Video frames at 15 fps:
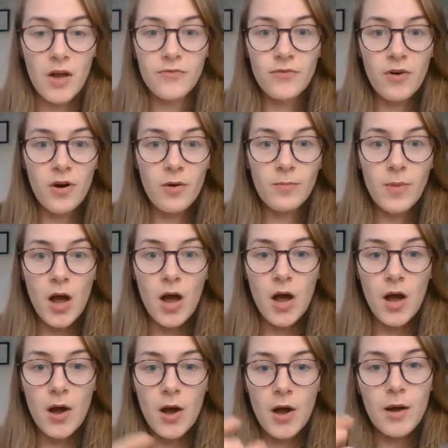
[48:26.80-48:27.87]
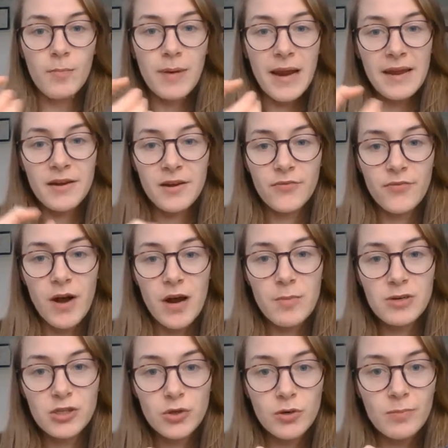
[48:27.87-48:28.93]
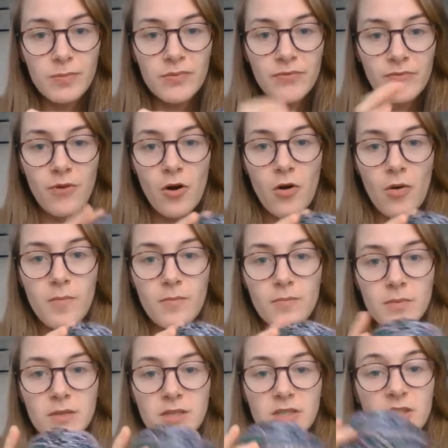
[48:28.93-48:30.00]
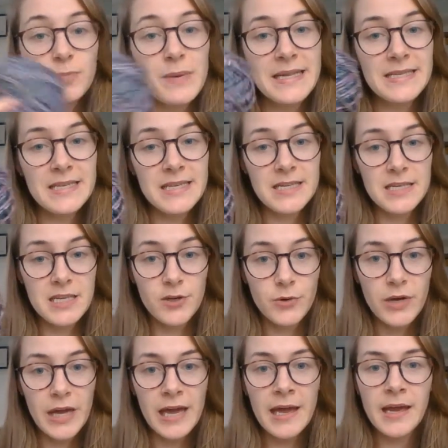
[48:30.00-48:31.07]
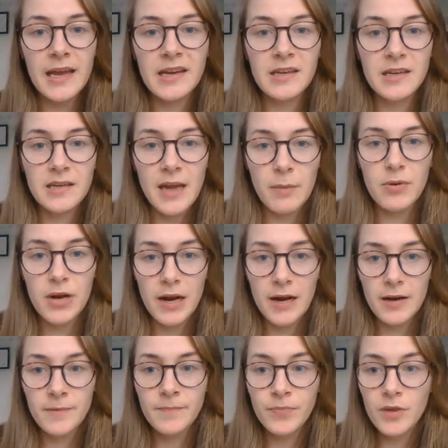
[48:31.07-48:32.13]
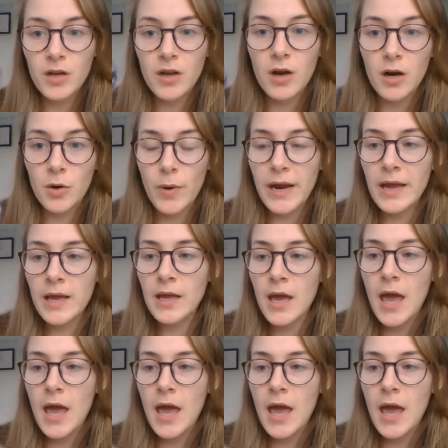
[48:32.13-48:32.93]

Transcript: from a blended fiber top from Spin City, UK, in the Nebula colorway.